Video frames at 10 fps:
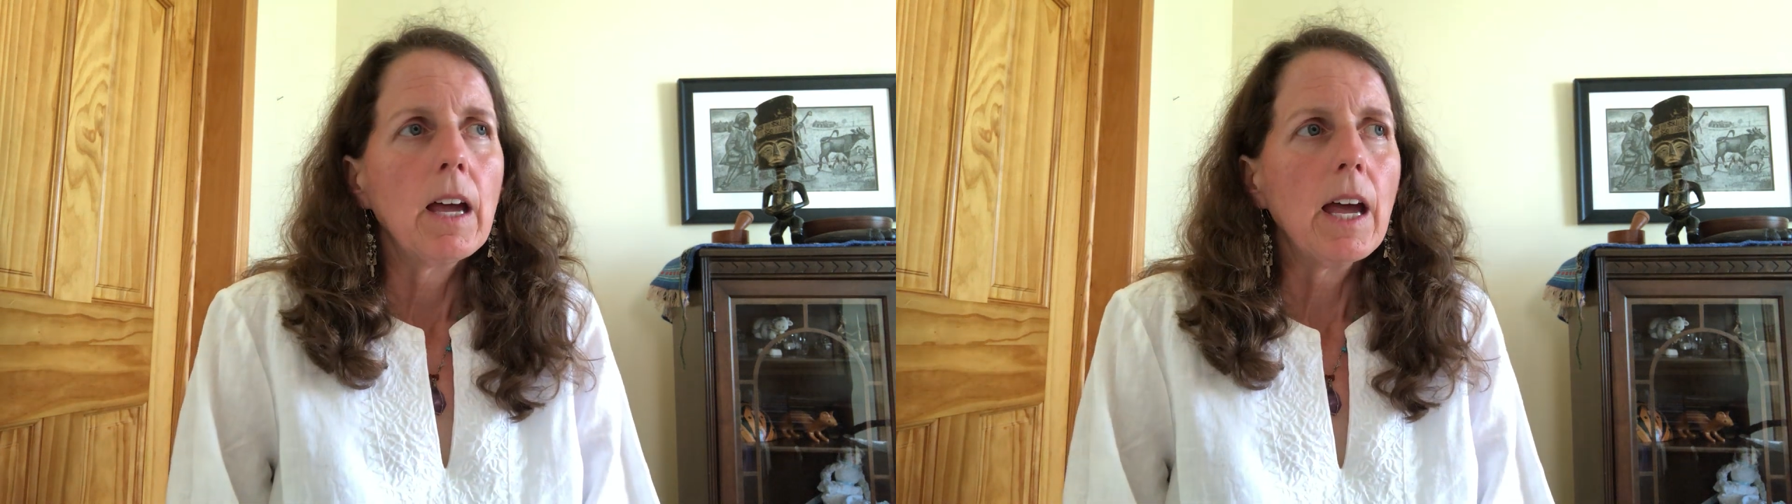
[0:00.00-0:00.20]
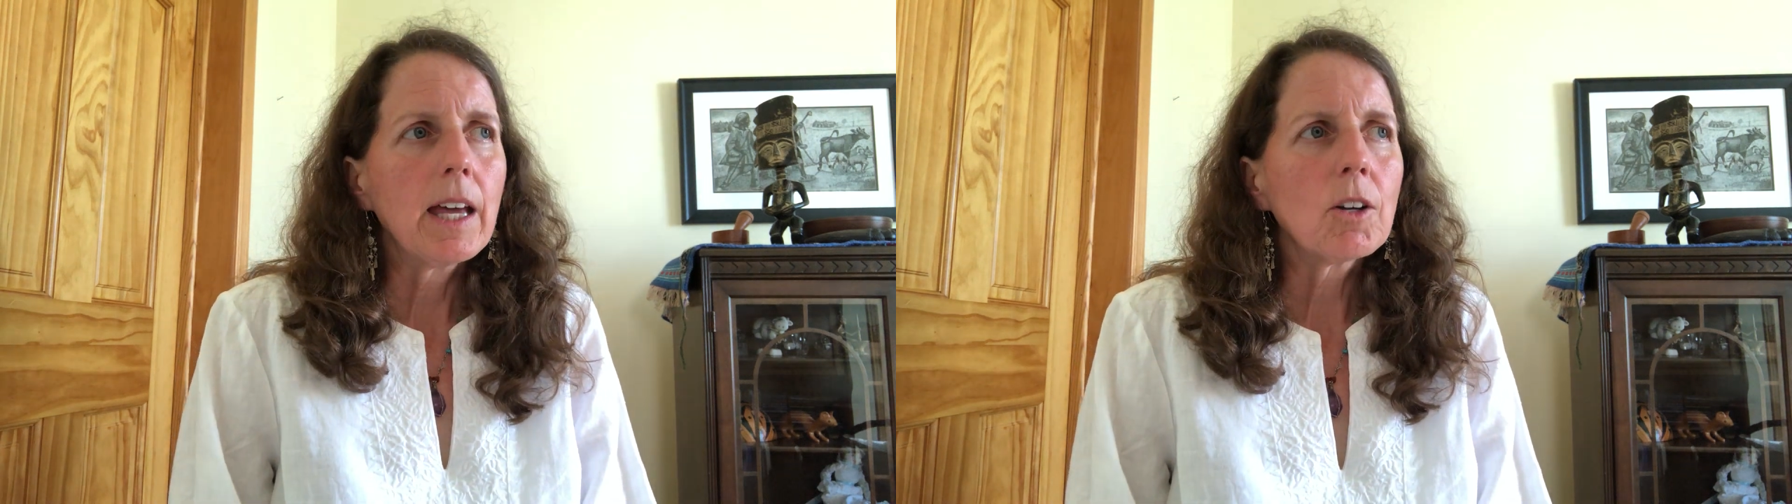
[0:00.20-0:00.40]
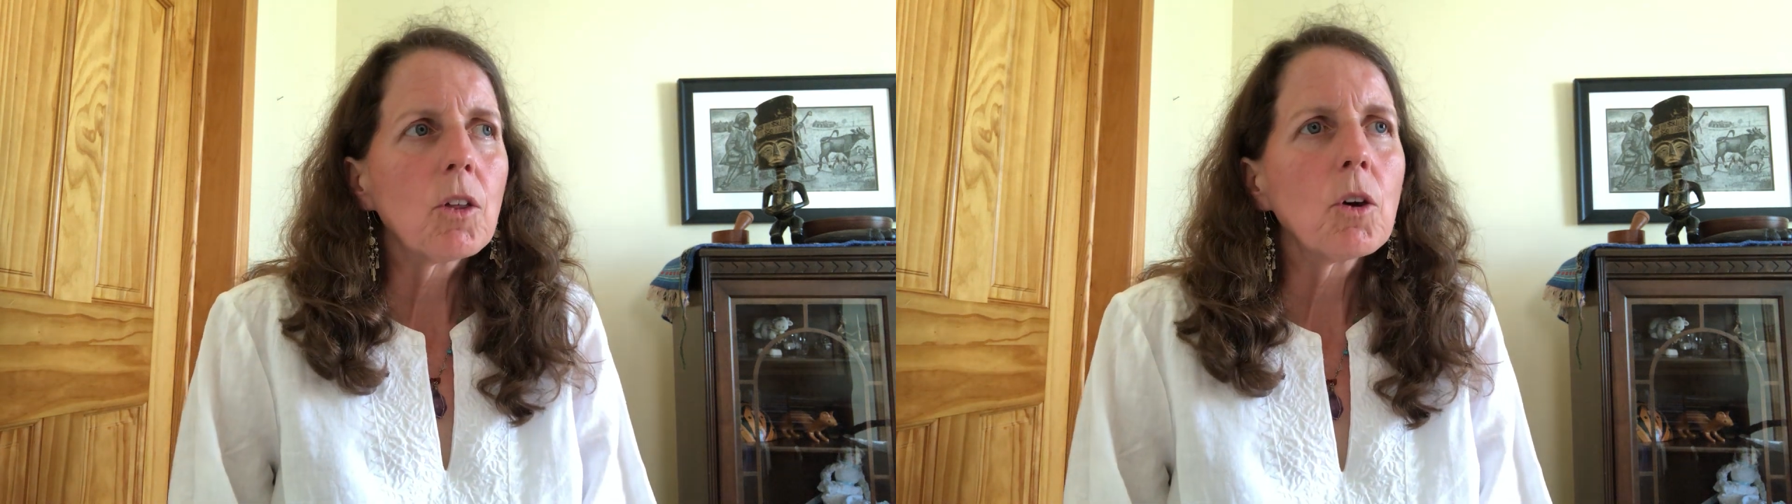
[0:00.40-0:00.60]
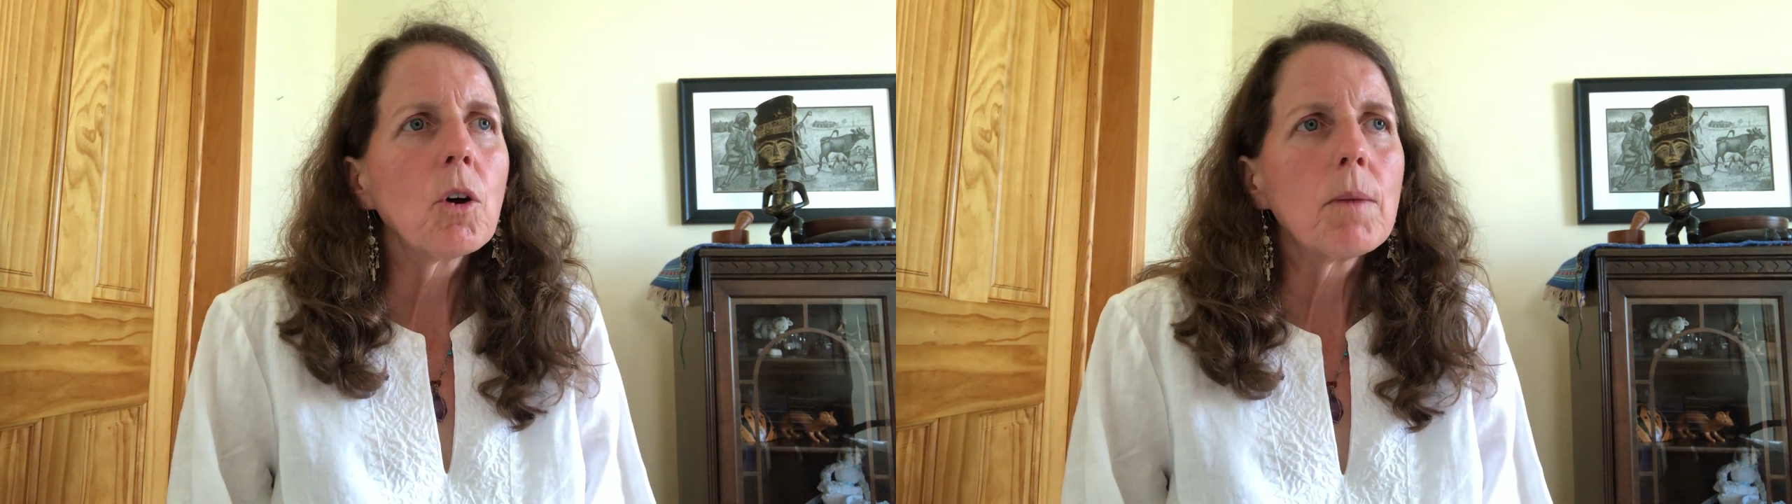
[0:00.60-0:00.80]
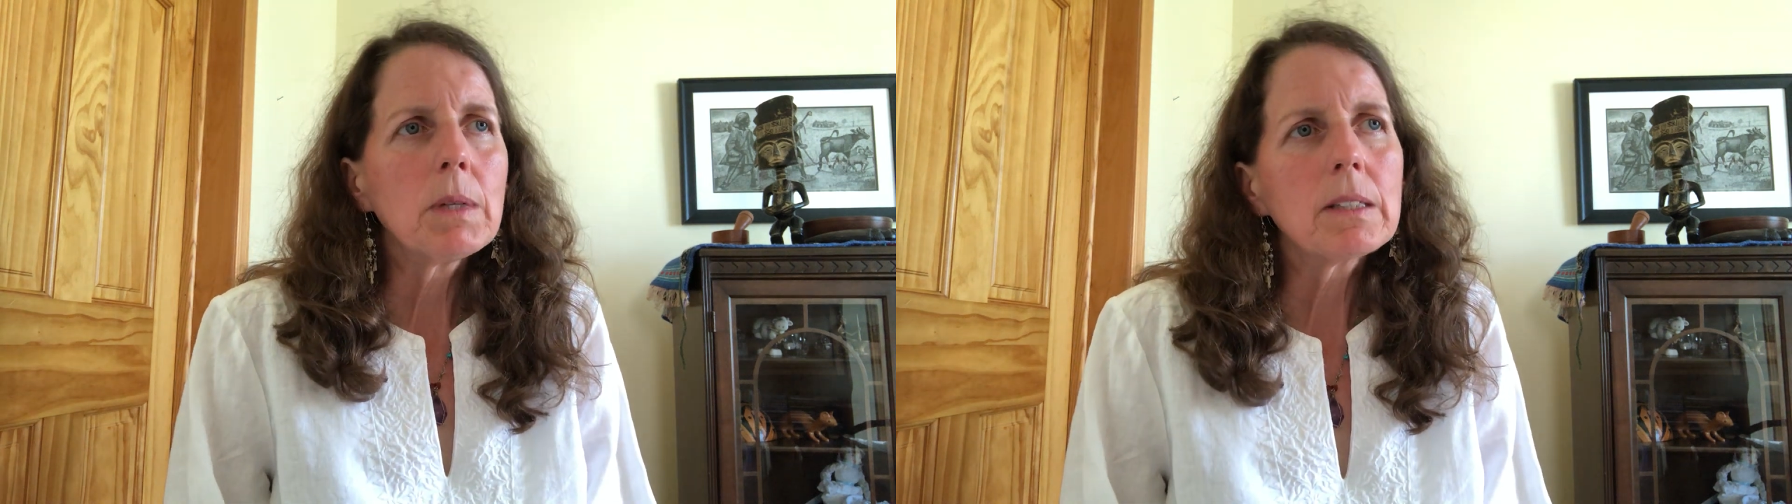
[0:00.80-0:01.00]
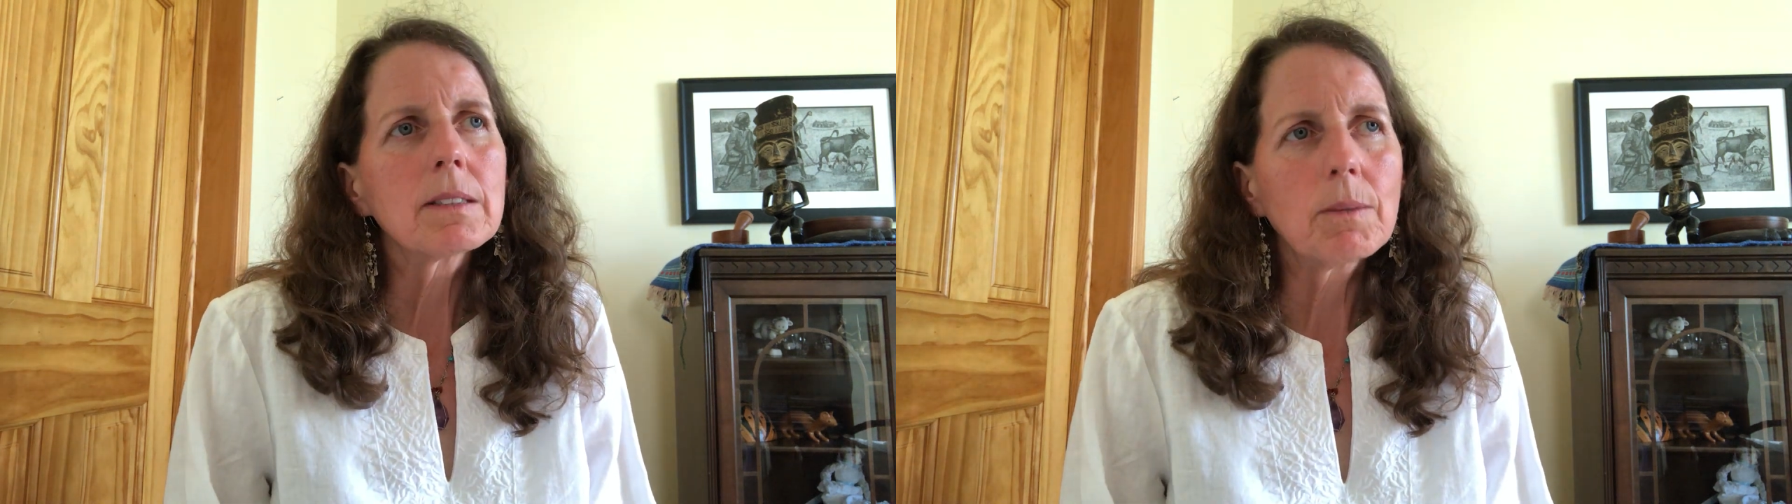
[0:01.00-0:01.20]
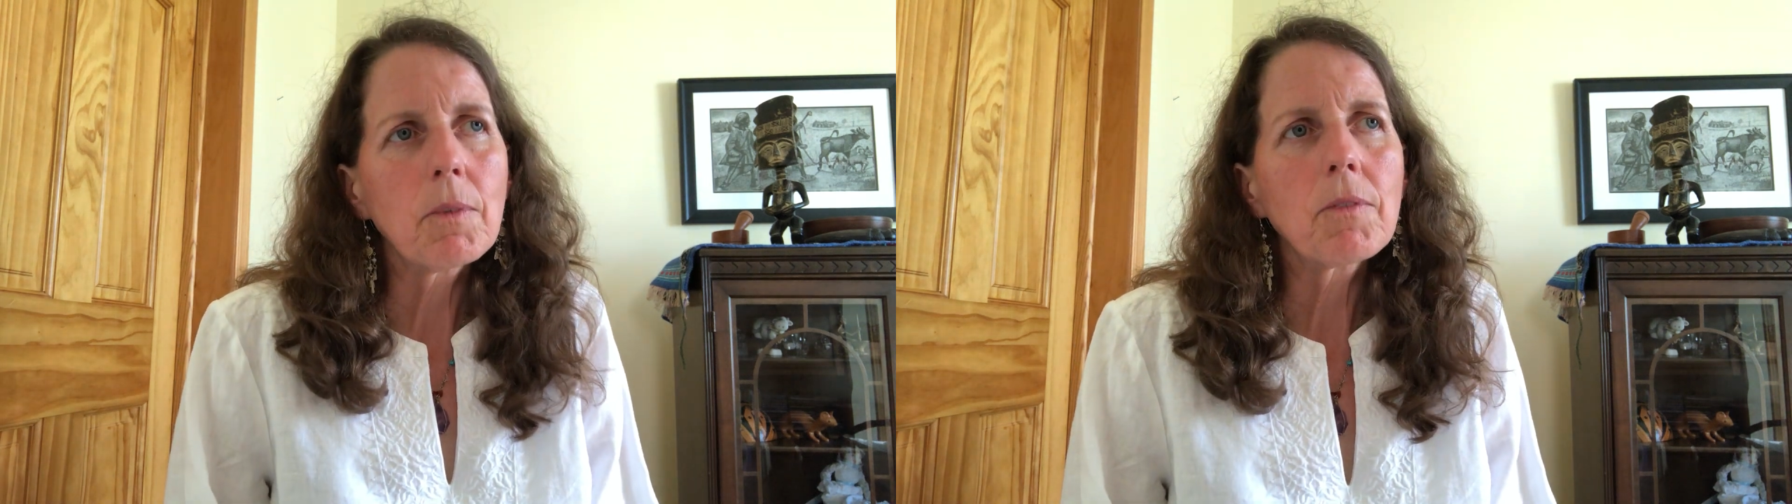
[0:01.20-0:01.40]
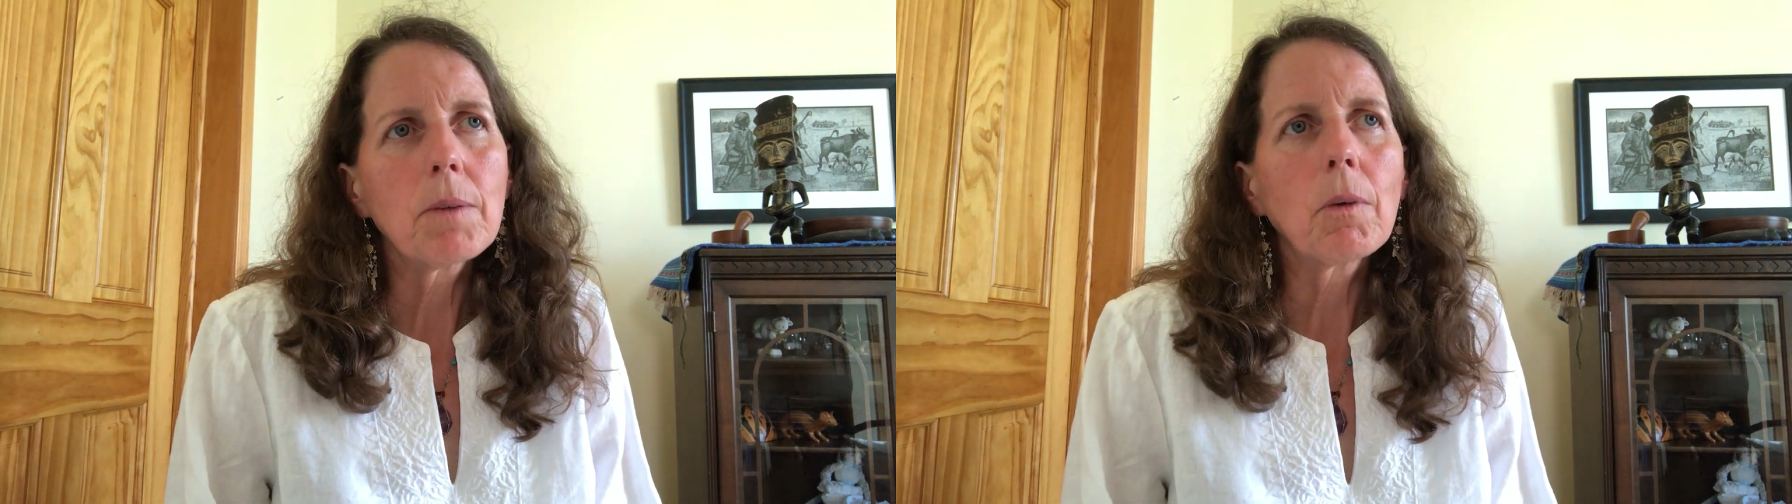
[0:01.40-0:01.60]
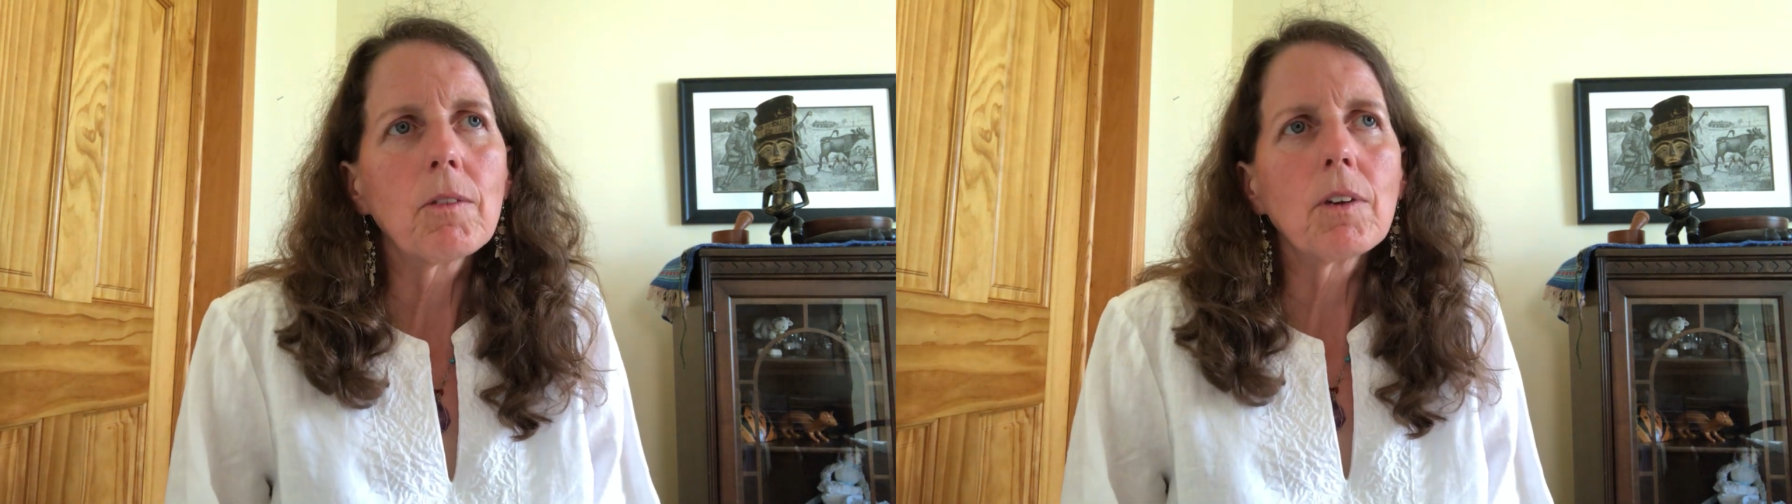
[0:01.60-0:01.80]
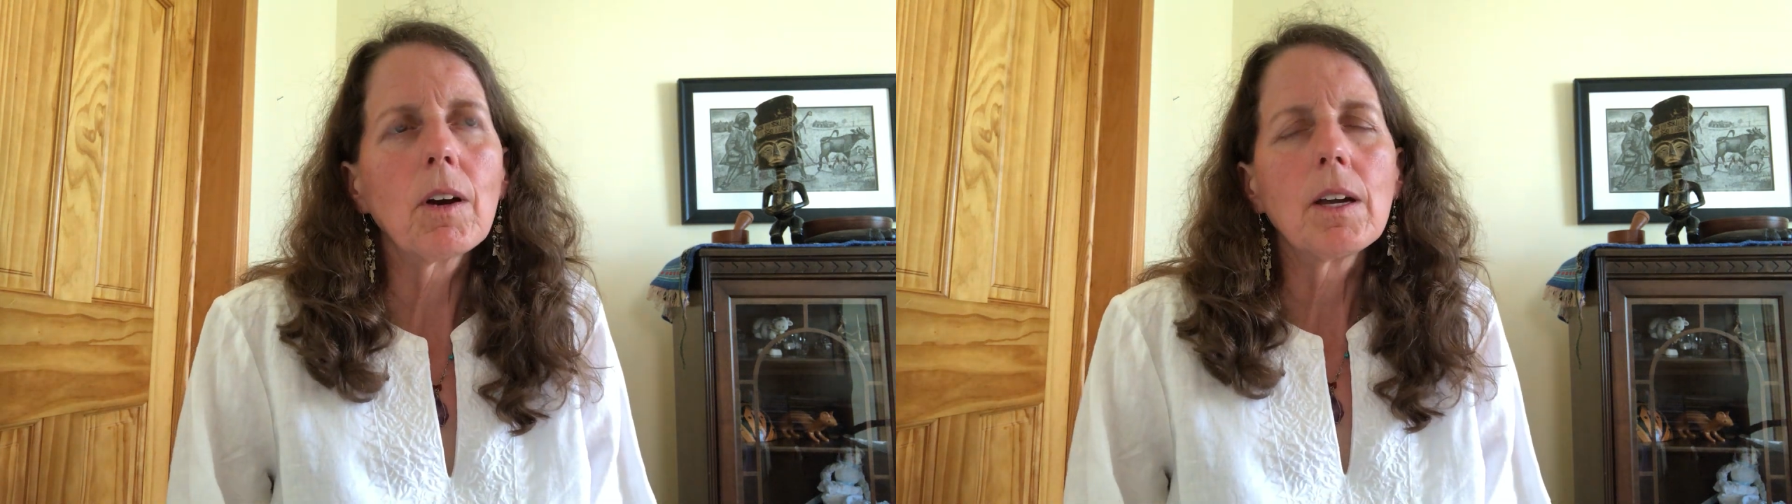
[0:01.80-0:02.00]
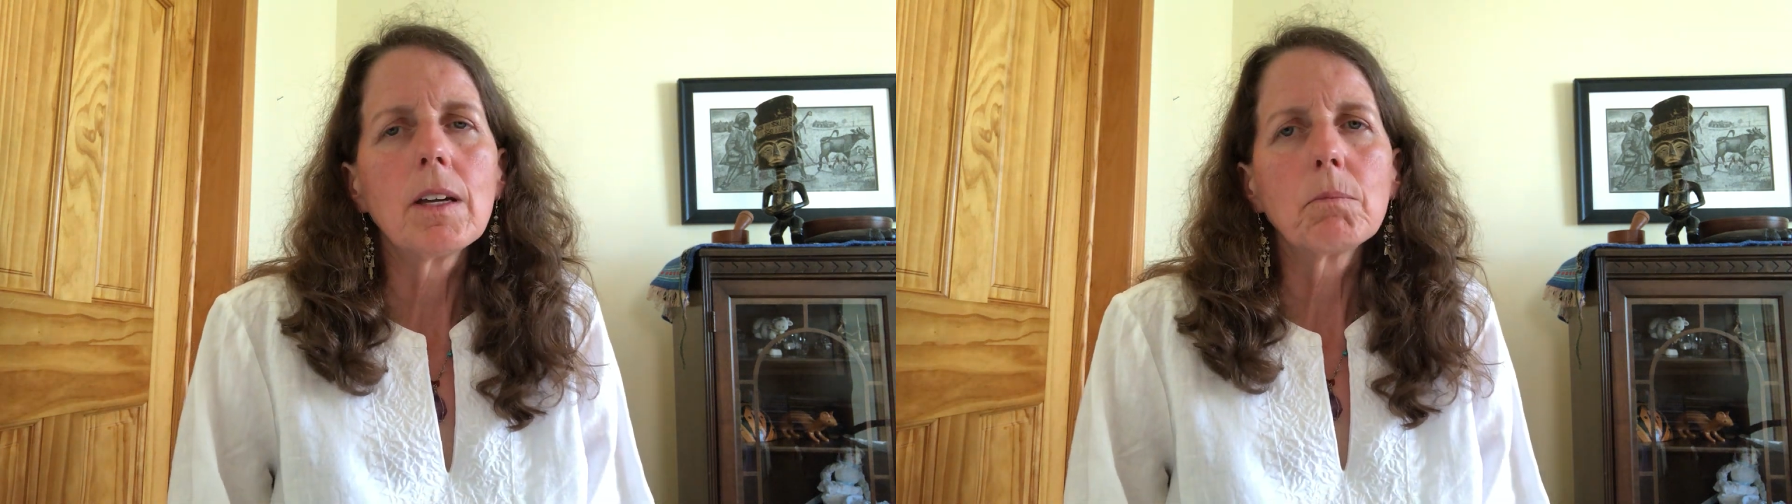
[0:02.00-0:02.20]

And although, I mean, some of them are very